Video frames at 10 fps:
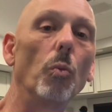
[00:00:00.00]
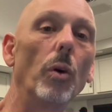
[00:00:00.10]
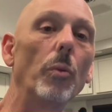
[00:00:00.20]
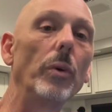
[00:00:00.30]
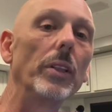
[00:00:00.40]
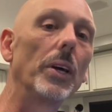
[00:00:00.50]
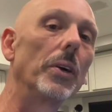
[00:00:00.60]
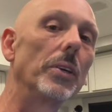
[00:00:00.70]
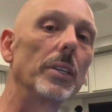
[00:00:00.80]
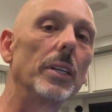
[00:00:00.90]
what we
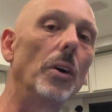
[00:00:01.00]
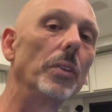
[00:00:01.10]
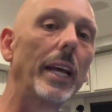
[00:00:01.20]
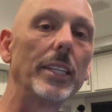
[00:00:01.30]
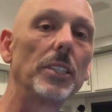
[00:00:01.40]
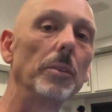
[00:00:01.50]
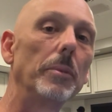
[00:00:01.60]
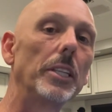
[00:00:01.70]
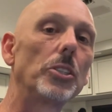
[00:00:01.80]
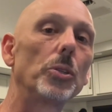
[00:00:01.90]
learned on that
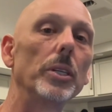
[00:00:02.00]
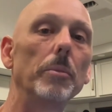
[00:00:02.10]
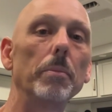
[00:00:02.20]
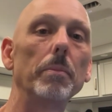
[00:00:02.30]
2-month trip,